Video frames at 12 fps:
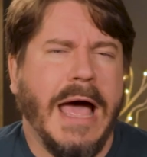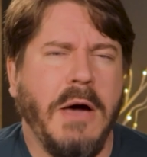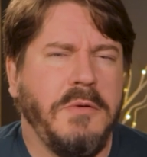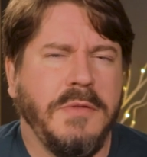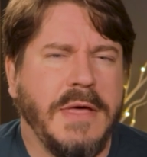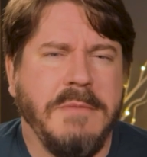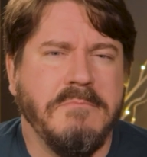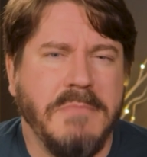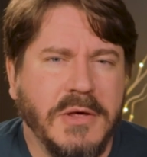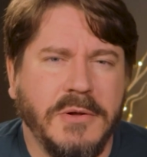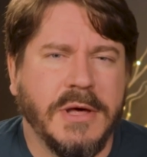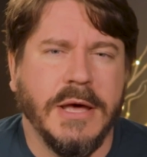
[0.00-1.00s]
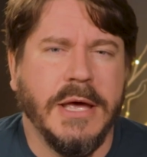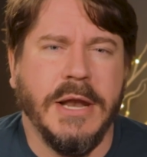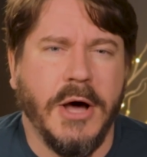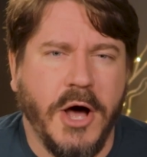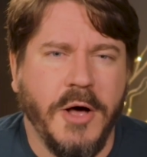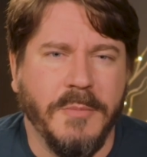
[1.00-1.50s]
how do they milk an
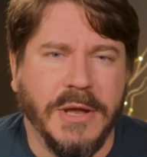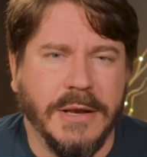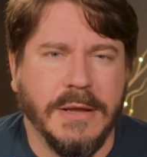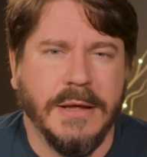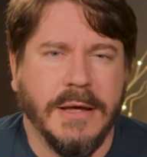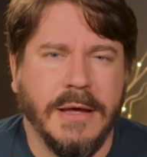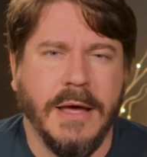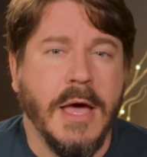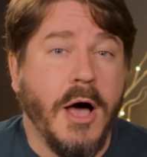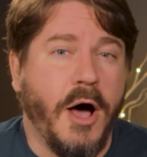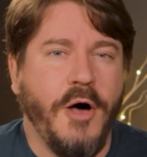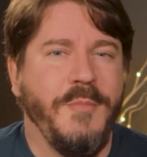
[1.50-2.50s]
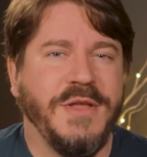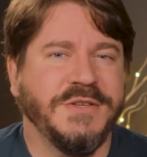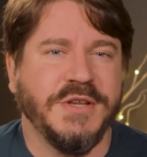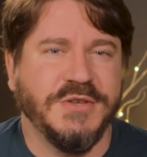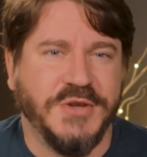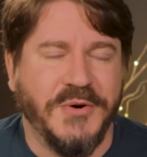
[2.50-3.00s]
almond?
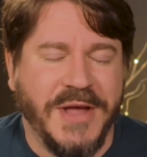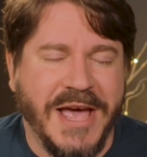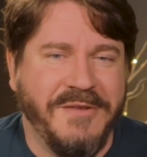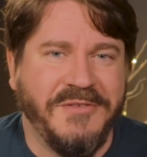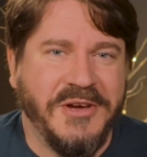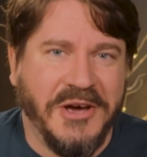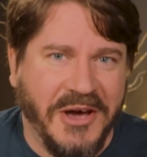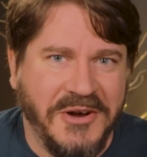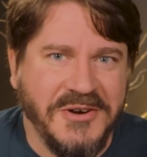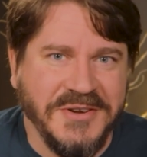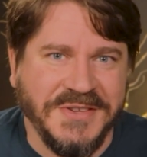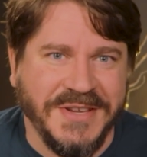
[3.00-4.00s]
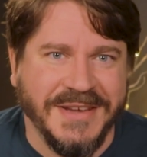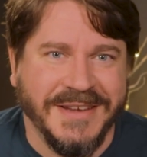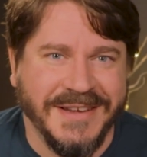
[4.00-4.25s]
Almonds don't have udders.